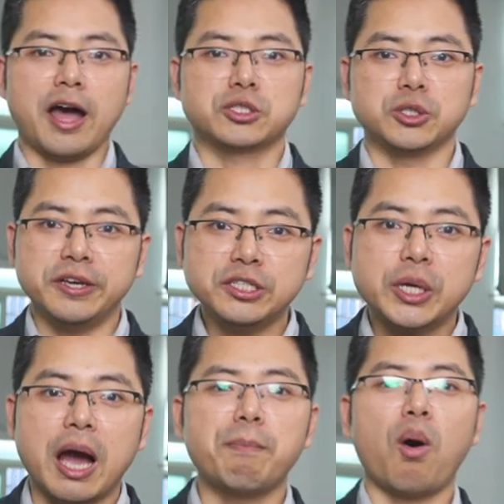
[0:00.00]
As
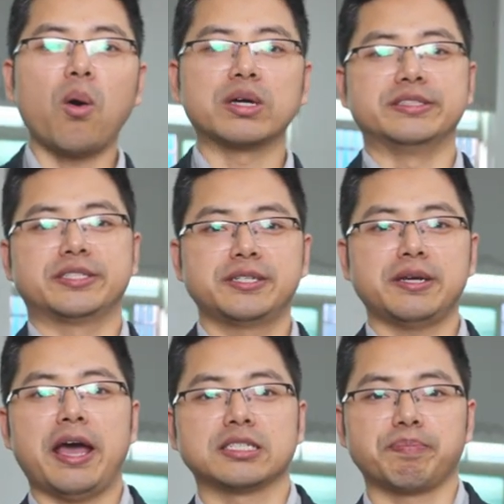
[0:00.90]
each component
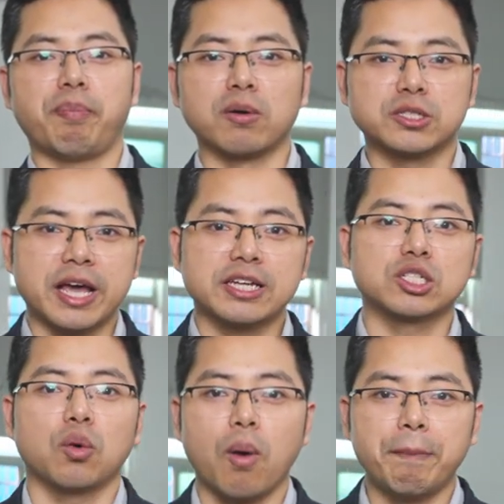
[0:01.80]
is
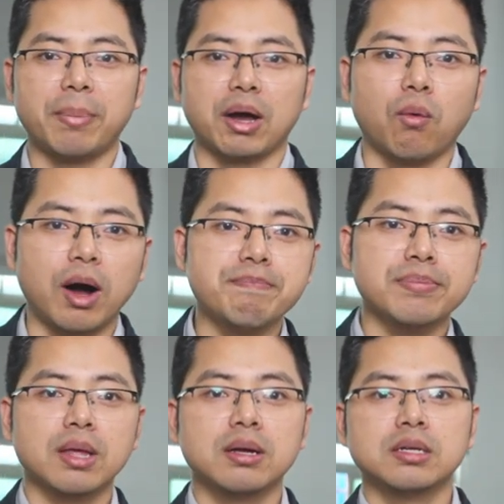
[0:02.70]
processed one by one,
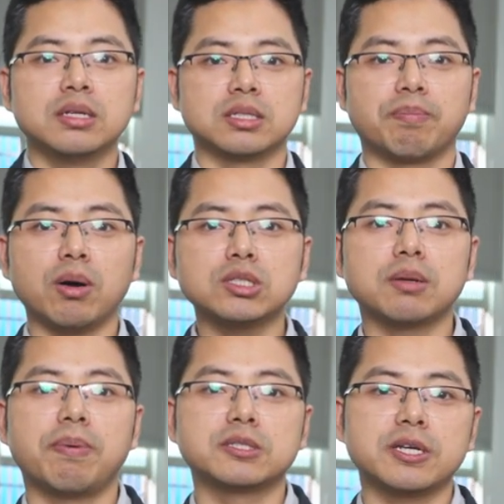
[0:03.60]
the
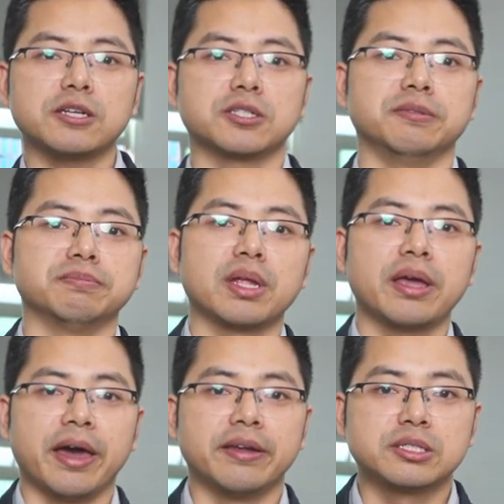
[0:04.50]
post-processing and